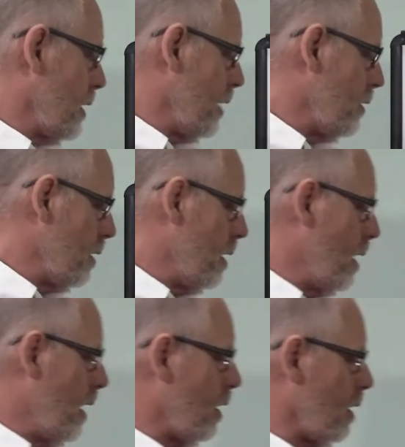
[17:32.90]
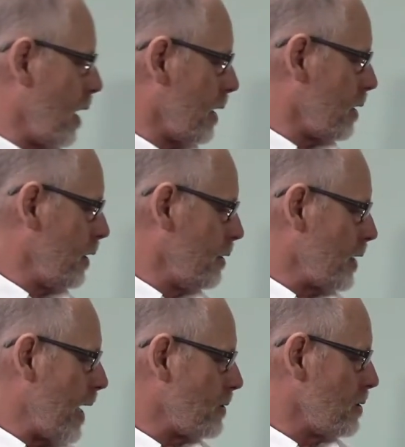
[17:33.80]
you got your uh, alkaline cleaners,
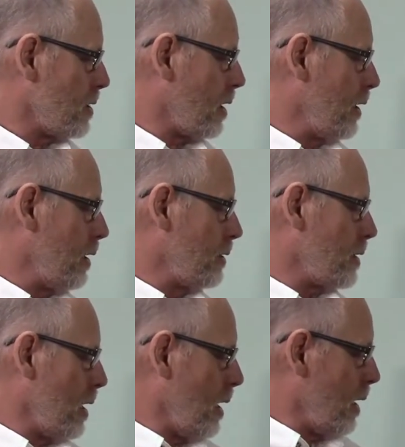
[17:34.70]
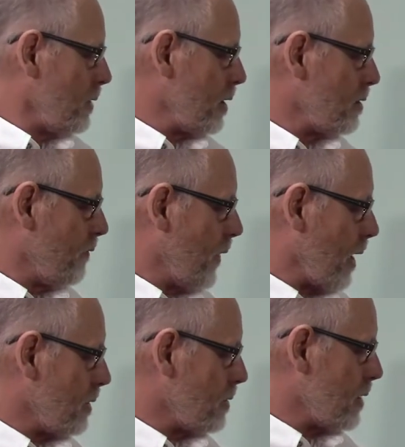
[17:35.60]
acids cleaners,
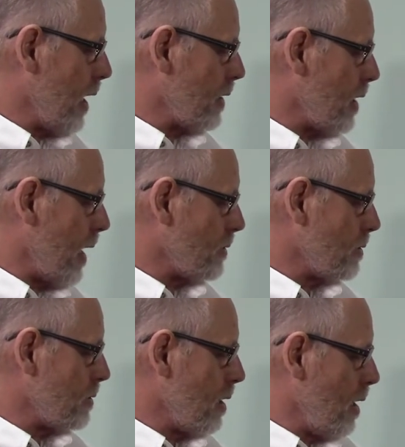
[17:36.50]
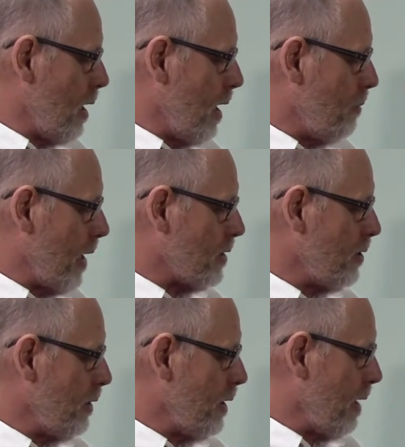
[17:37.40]
disinfectants, sanitizers, uh,
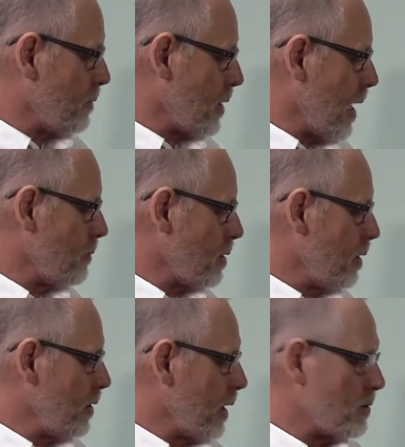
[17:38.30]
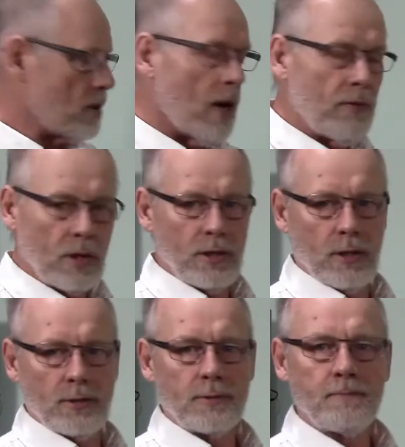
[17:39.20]
bacteria and enzymes, and then you got solvent
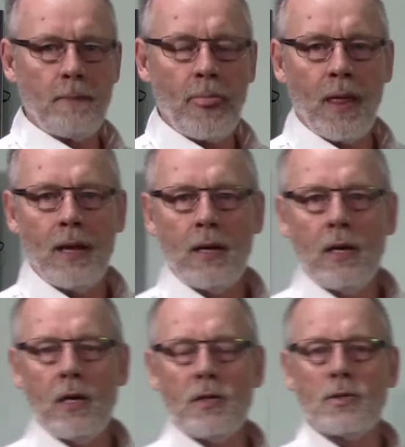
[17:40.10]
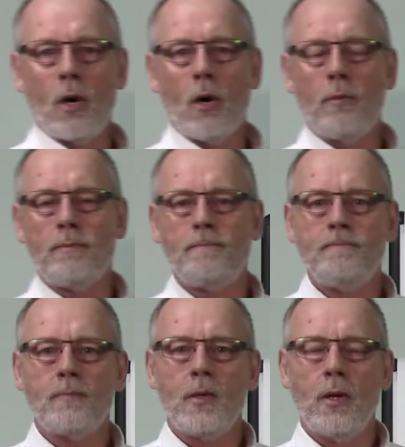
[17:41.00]
cleaners. So,
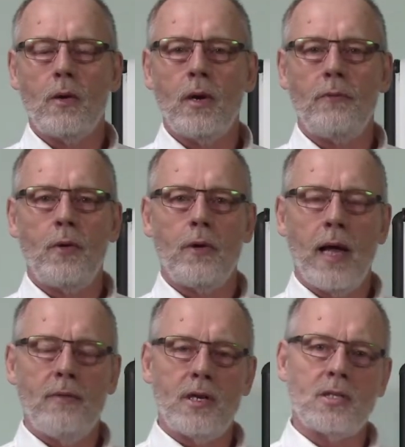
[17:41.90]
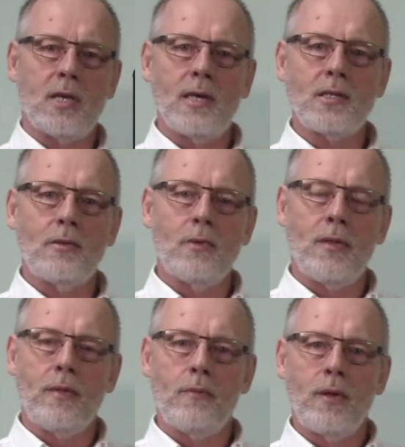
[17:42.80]
you know, if we were to have a discussion
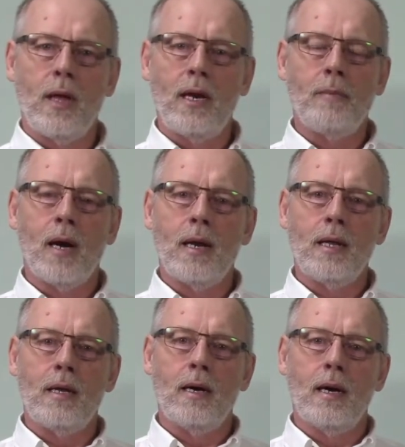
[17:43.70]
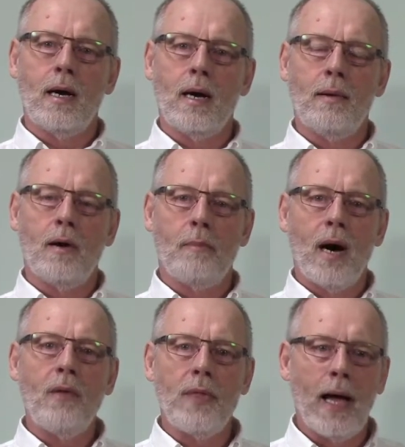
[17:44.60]
with, with anybody uh,
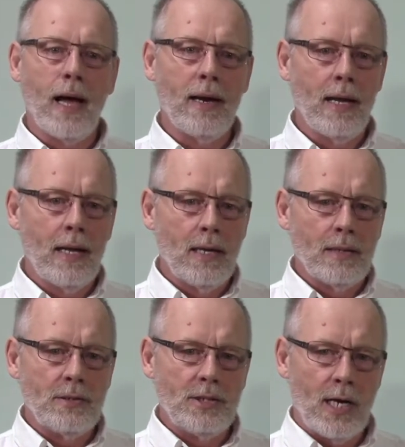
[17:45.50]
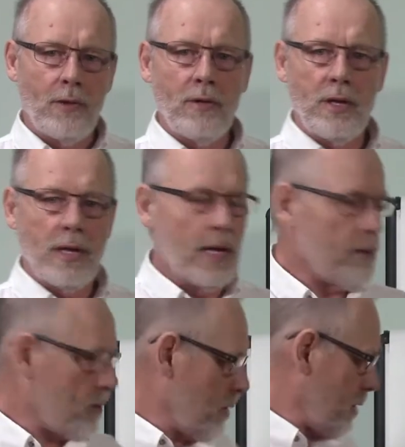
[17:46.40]
about that, generally they
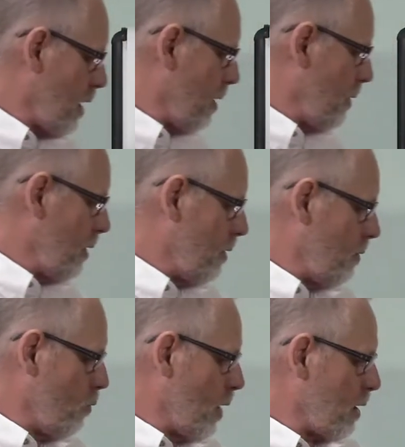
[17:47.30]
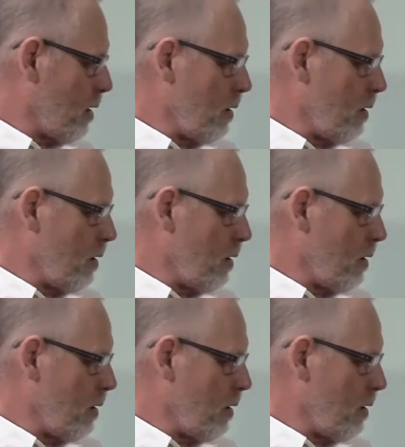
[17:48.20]
couldn't tell me what,